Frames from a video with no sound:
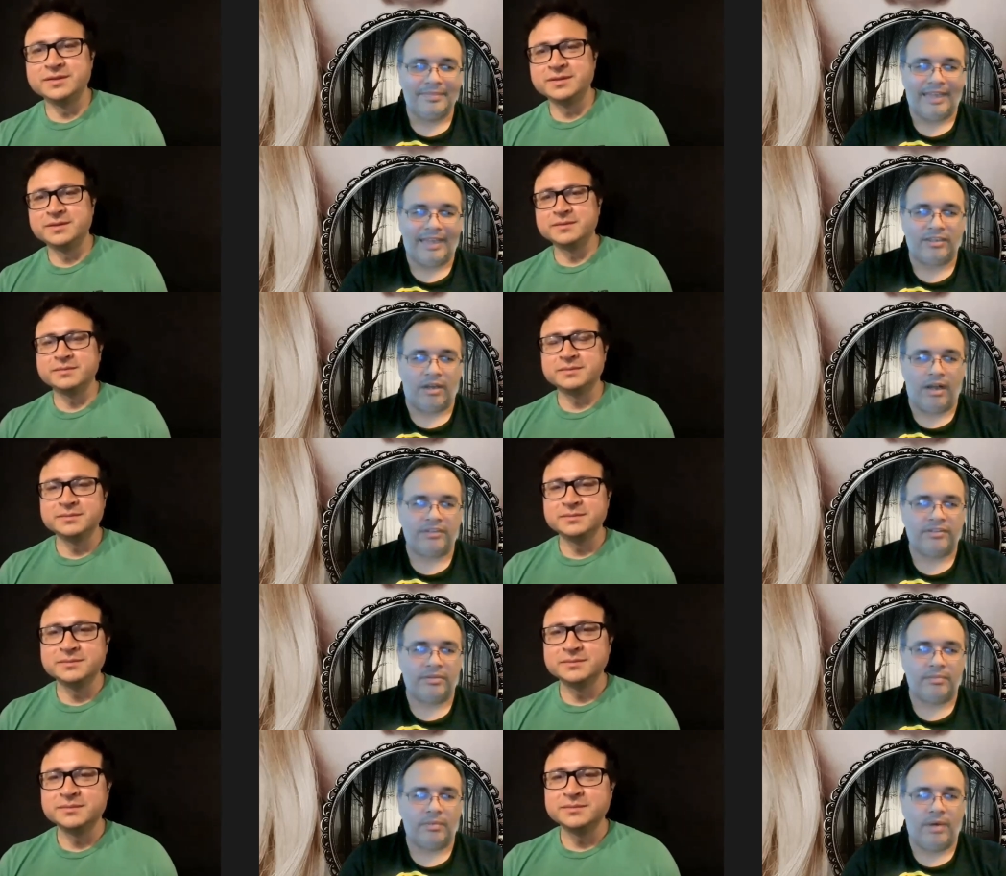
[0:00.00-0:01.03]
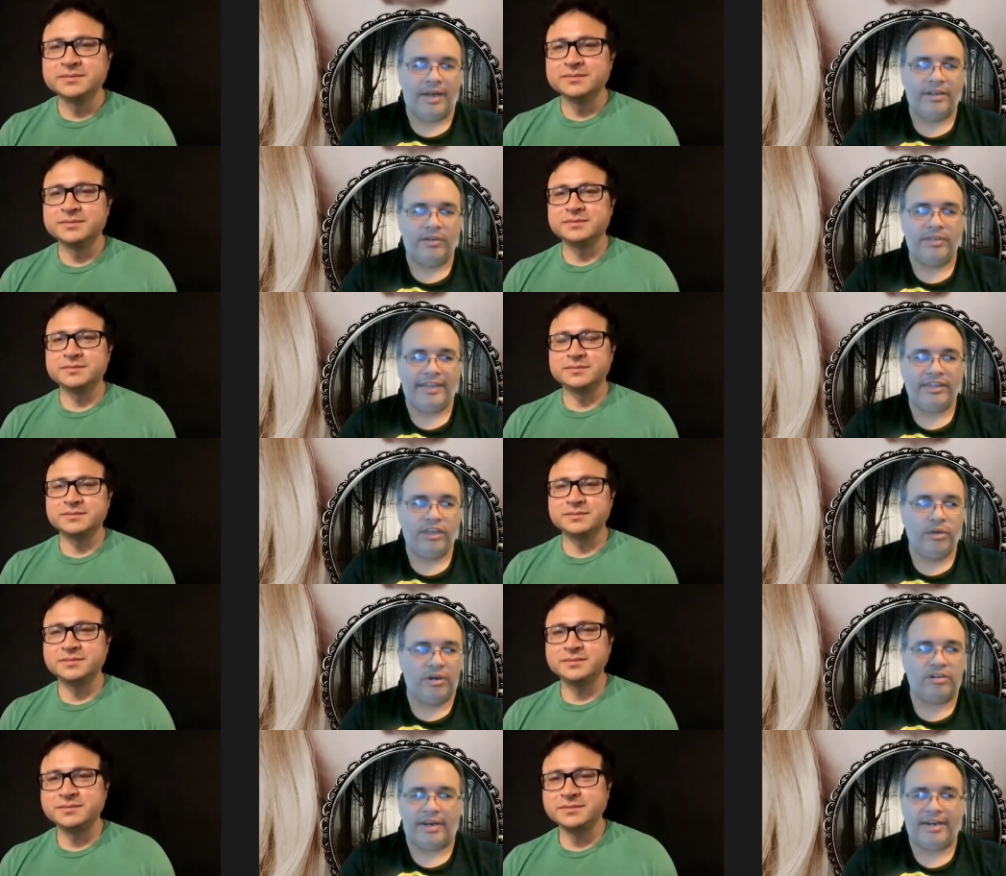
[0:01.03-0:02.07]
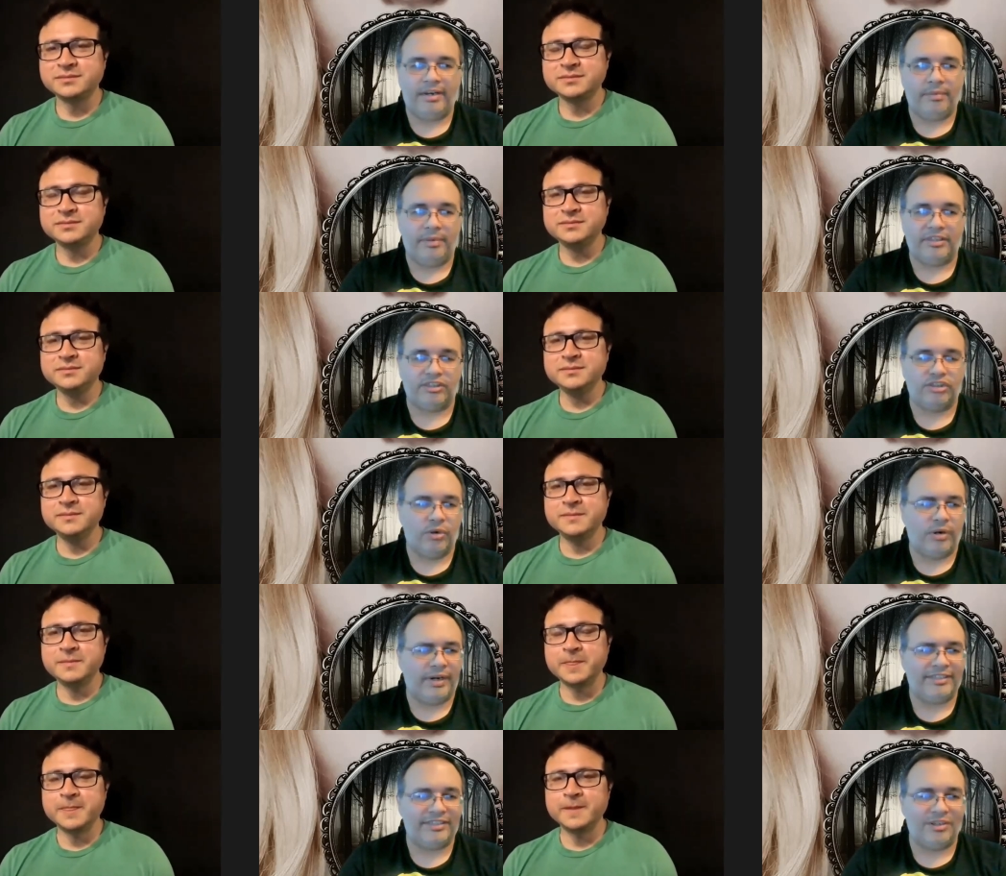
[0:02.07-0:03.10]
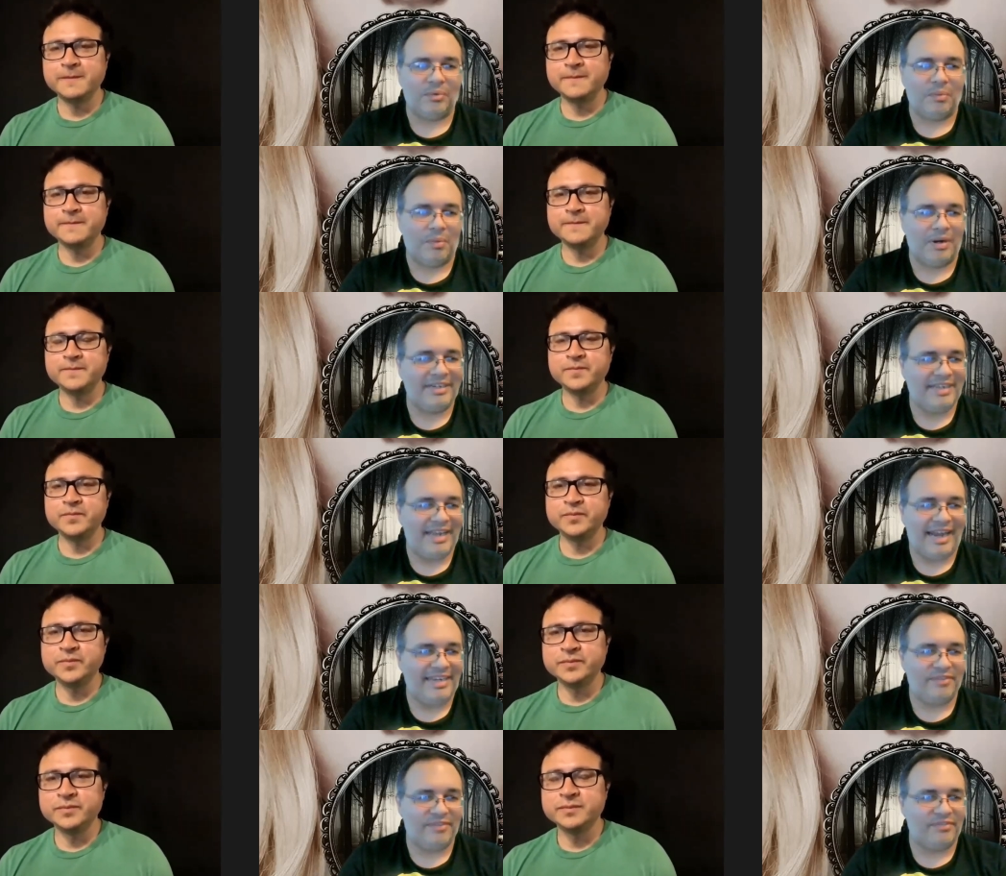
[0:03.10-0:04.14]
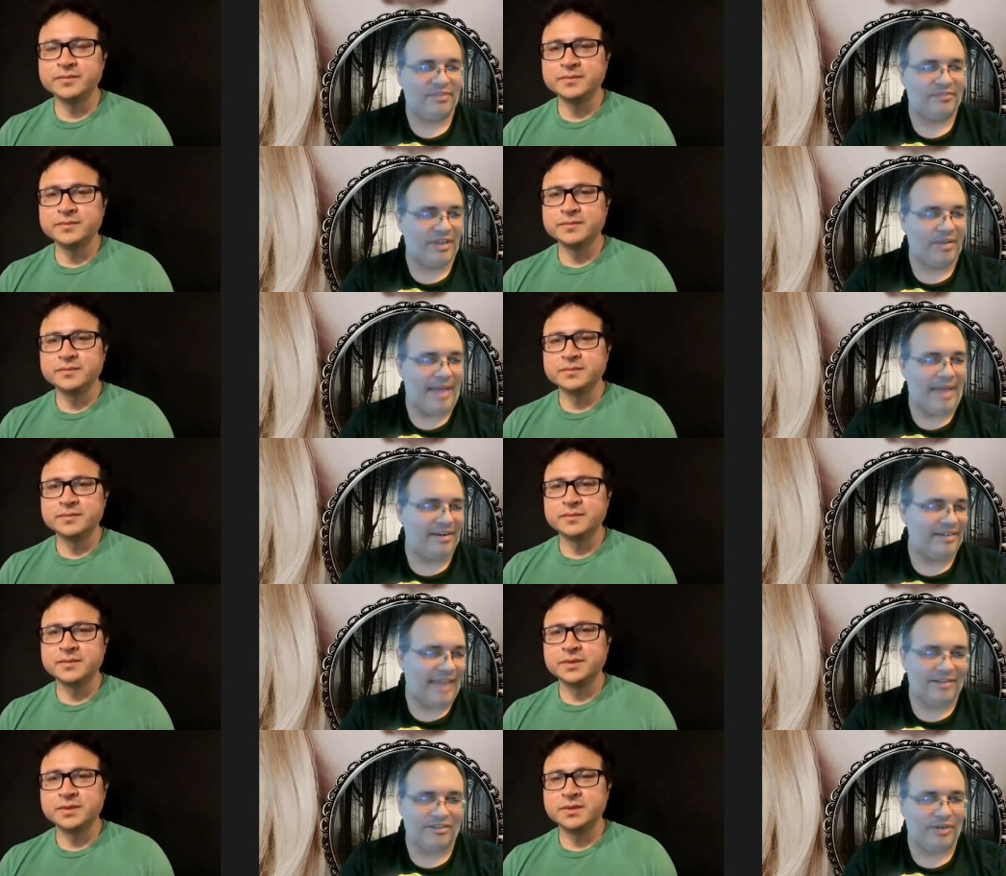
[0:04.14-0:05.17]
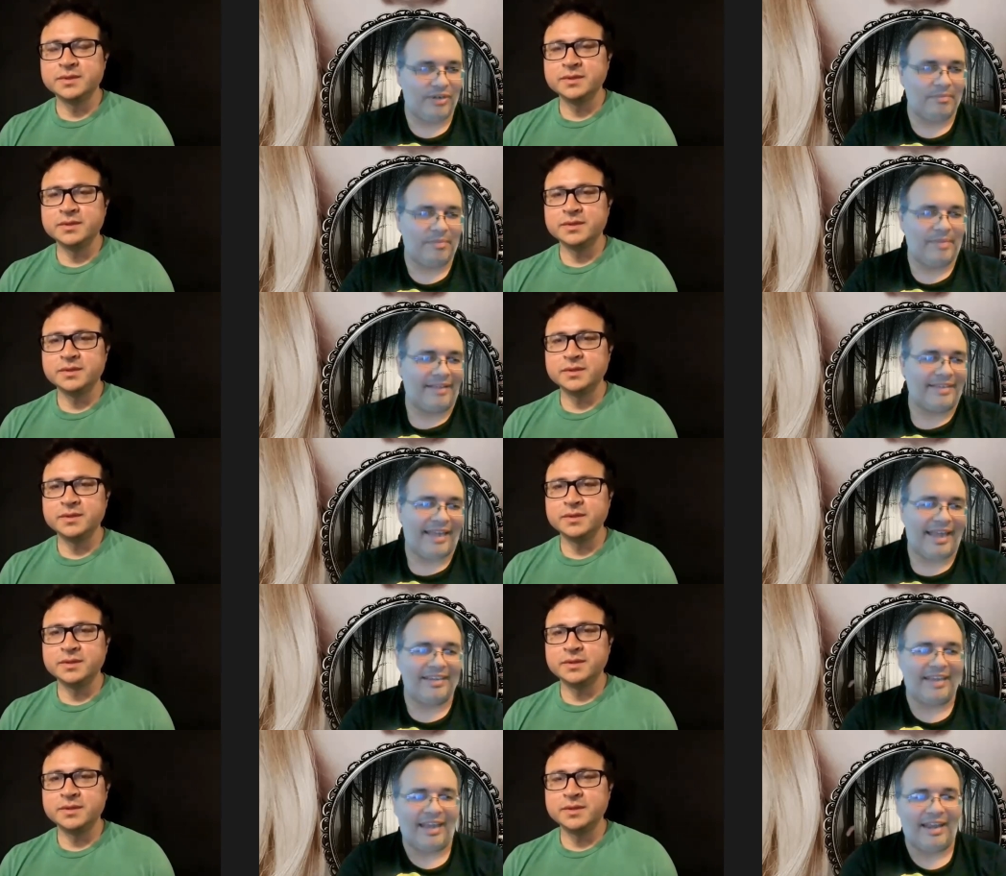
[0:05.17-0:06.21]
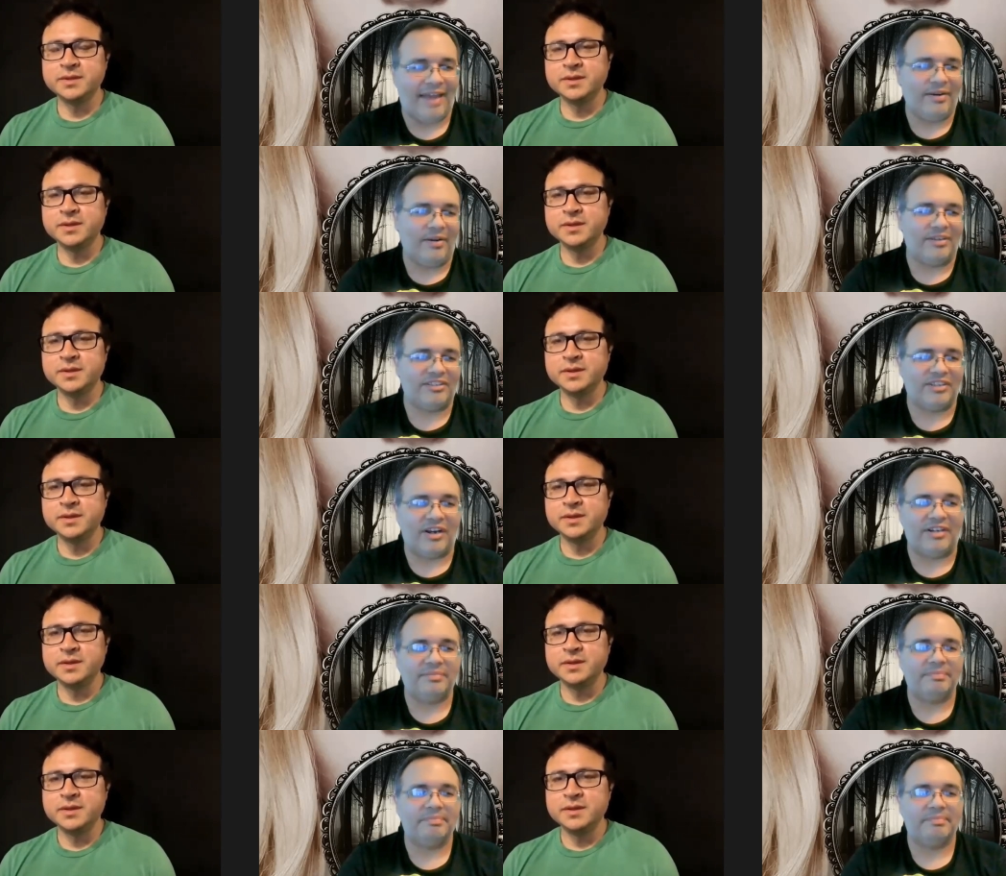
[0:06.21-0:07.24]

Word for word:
Speaker 1: That's awesome. Well, I know that you were credited with the story. So, where did the idea for the film? How did how did you come about that? How did it all start?